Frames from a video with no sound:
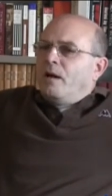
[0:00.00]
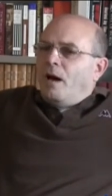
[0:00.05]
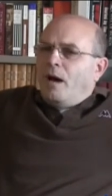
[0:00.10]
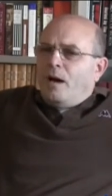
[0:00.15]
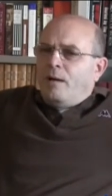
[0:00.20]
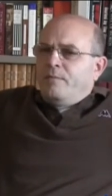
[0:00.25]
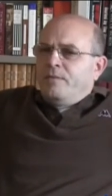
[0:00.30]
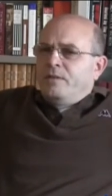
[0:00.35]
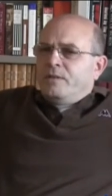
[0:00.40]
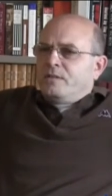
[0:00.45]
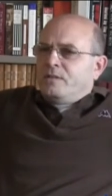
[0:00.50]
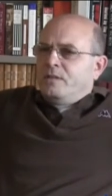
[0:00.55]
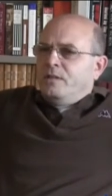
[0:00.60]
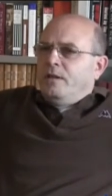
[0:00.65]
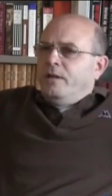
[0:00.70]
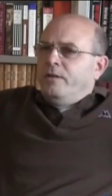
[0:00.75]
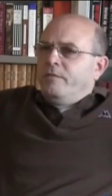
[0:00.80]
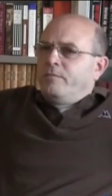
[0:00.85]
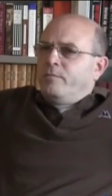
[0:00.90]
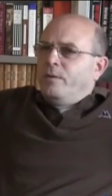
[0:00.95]

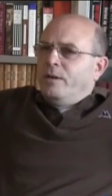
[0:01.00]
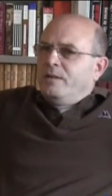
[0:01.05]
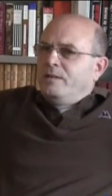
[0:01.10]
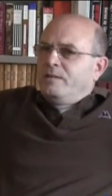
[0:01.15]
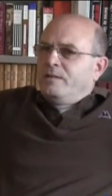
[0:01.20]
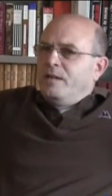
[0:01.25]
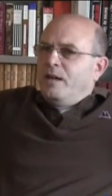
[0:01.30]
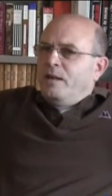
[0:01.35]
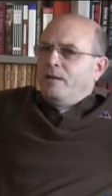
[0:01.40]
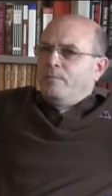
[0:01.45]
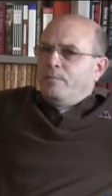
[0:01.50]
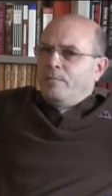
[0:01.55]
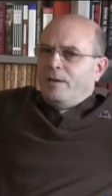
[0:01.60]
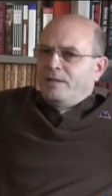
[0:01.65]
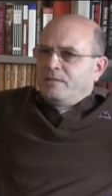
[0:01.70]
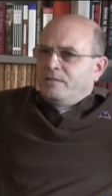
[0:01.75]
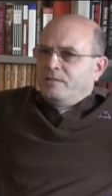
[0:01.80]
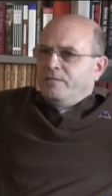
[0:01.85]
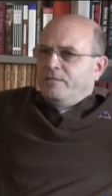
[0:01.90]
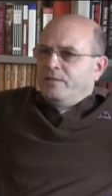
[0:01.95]
Obviously, if one is not a
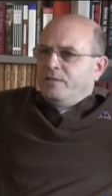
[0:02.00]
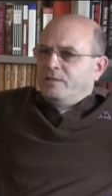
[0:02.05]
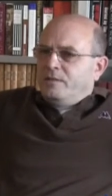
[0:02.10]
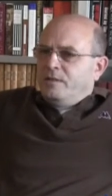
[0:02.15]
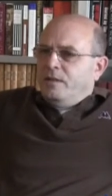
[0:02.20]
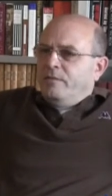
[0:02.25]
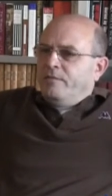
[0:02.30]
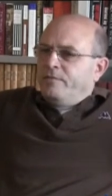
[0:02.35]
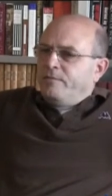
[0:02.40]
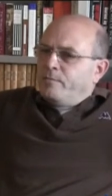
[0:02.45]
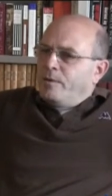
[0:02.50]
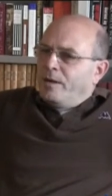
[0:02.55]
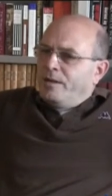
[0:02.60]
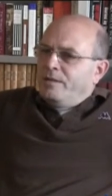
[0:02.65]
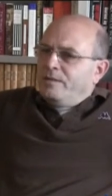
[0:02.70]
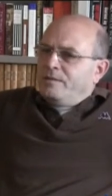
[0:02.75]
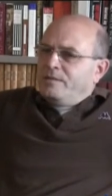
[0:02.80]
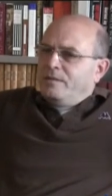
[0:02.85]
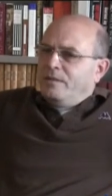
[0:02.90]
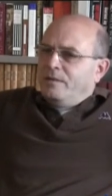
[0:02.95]
pacifist and if
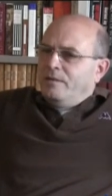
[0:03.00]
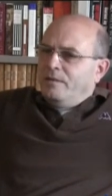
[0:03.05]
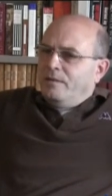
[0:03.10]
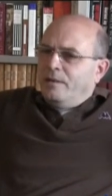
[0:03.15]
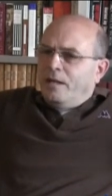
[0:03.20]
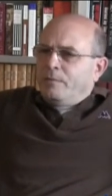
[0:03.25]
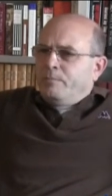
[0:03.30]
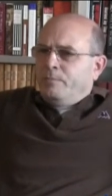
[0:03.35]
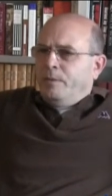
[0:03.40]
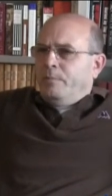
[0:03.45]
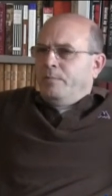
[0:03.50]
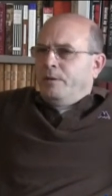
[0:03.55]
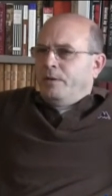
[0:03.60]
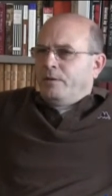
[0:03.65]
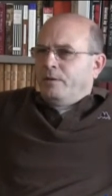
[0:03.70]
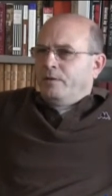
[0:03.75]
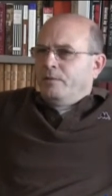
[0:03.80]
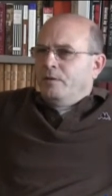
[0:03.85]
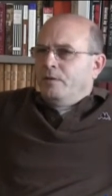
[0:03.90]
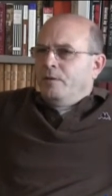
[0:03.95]
one is not
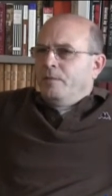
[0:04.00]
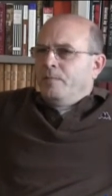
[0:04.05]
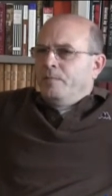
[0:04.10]
prepared